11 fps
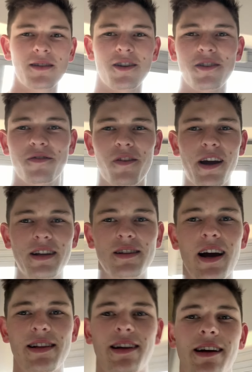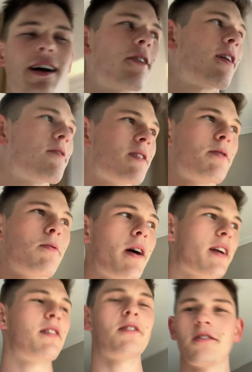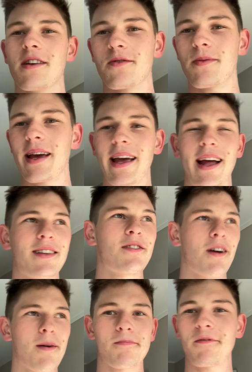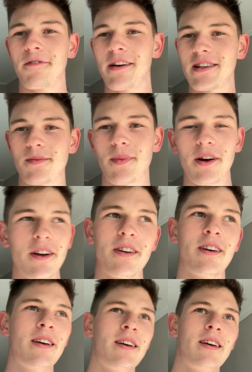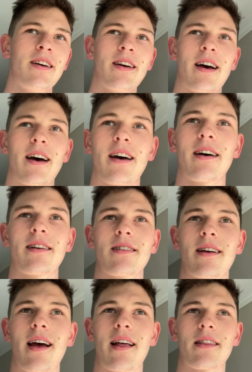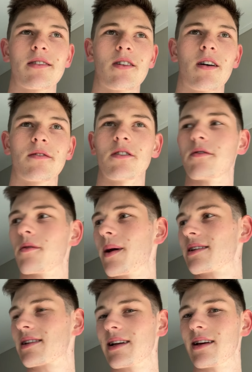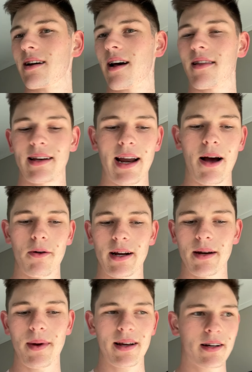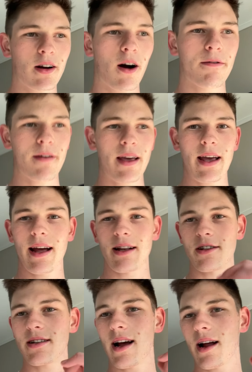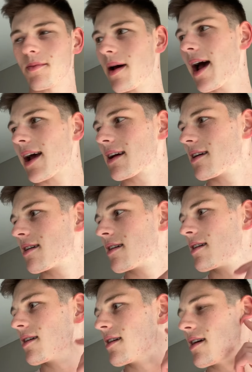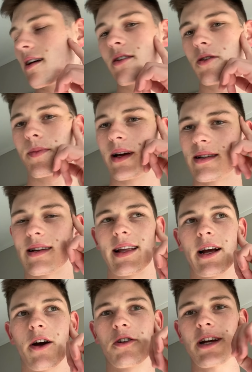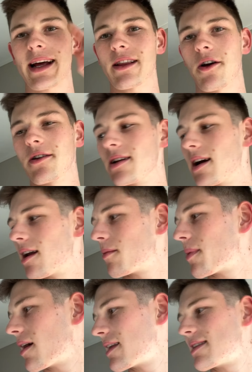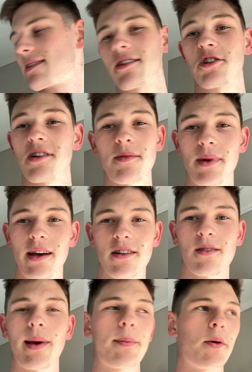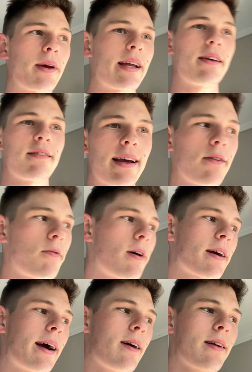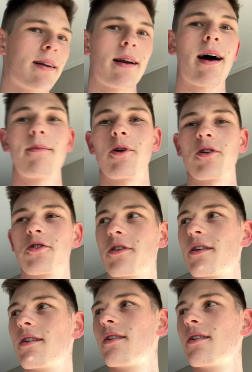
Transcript: So it's very exciting. I don't have any work to do this weekend, so I'm free as a bird. Uh, and this afternoon, we're basically, I think now we're gonna make coffee and just unpack a little bit and then go check the hotel out. Apparently there's a gym here, so maybe we can even get a workout in. I'm not sure.